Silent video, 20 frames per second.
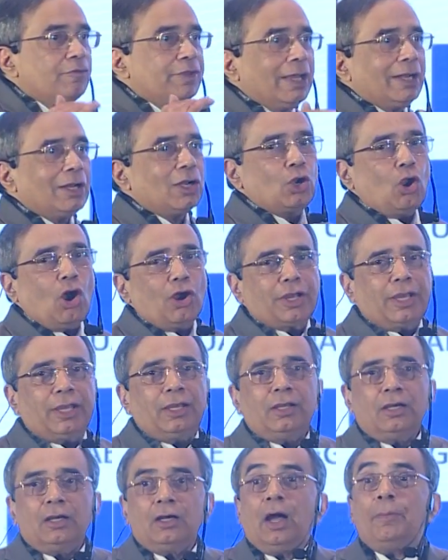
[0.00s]
we are
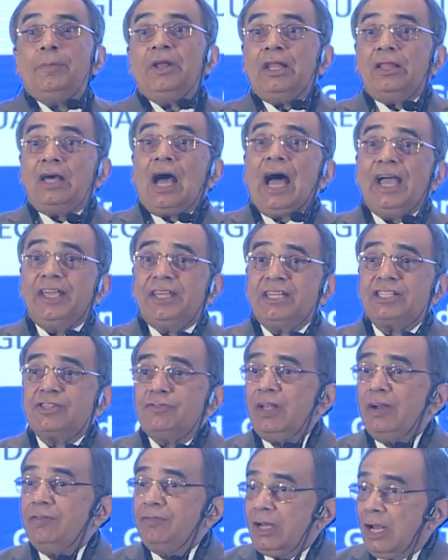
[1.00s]
clocking, I mean the highest
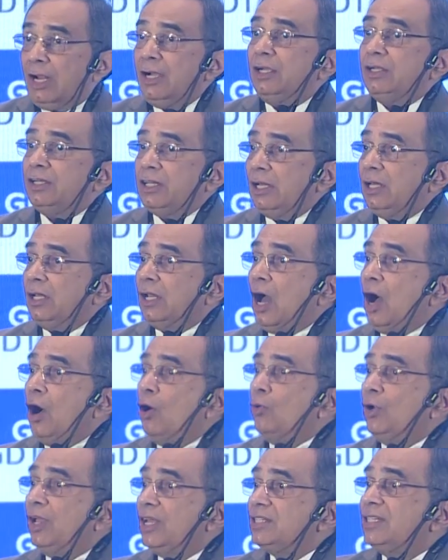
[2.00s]
we have done till
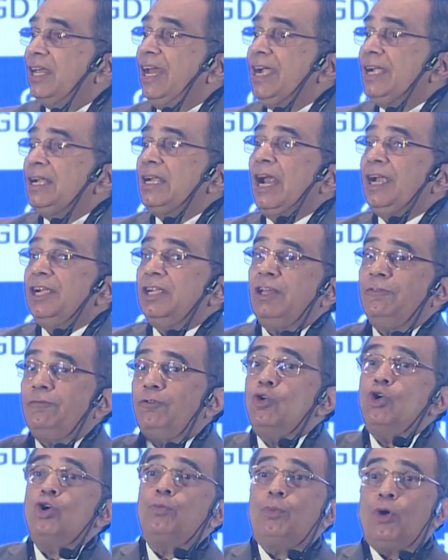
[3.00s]
now is
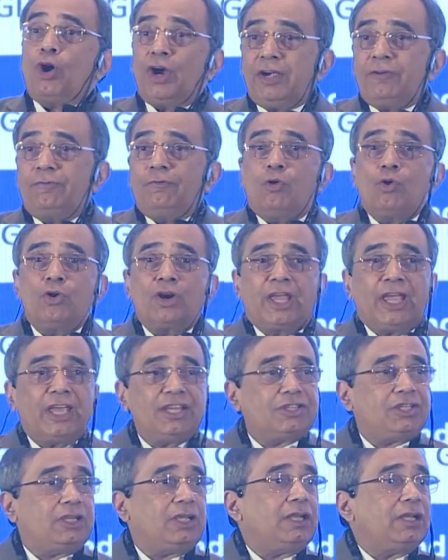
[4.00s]
894.4
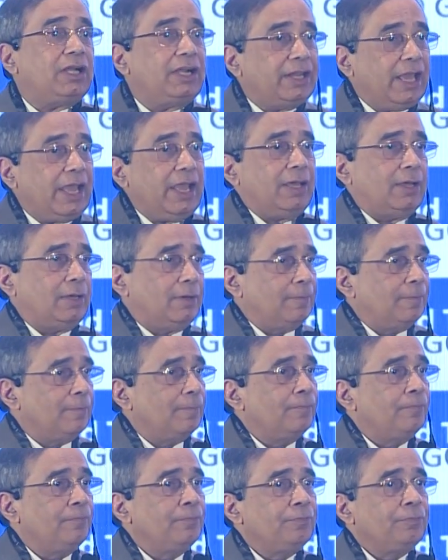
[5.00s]
kg in a day.
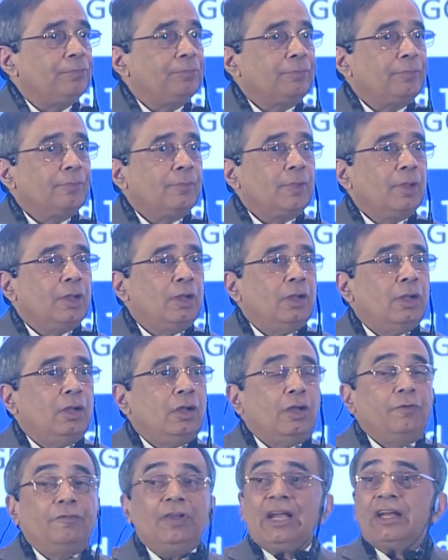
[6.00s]

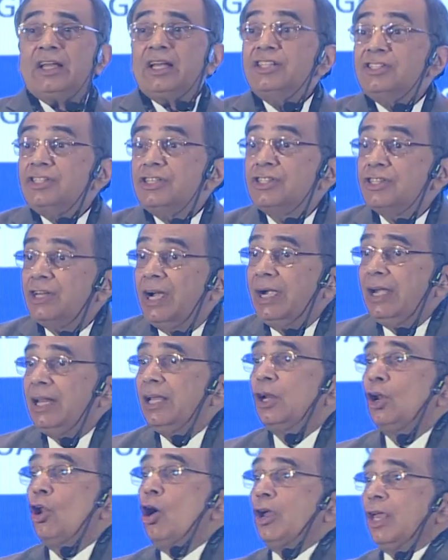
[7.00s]
We are
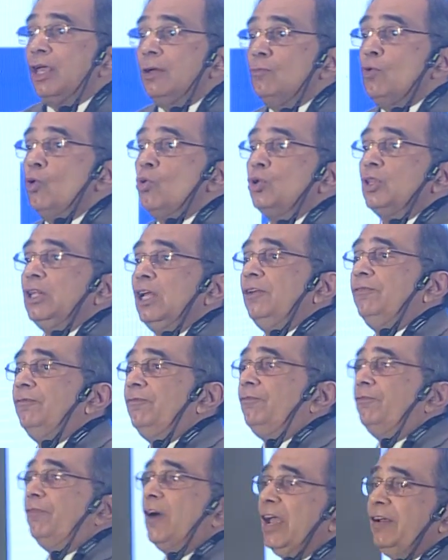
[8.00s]
consistently clocking more than
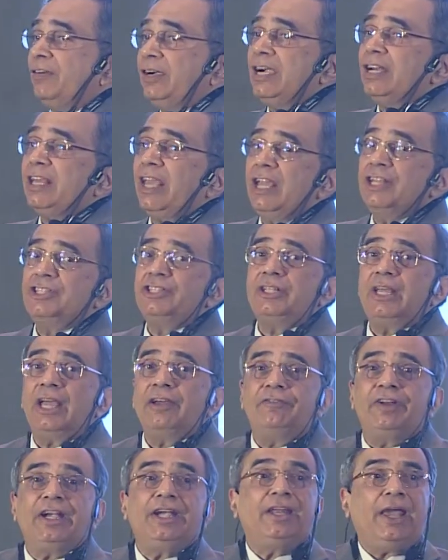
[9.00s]
500 kg
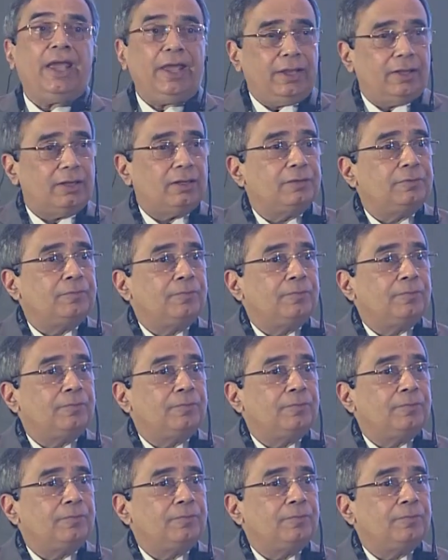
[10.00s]
every day.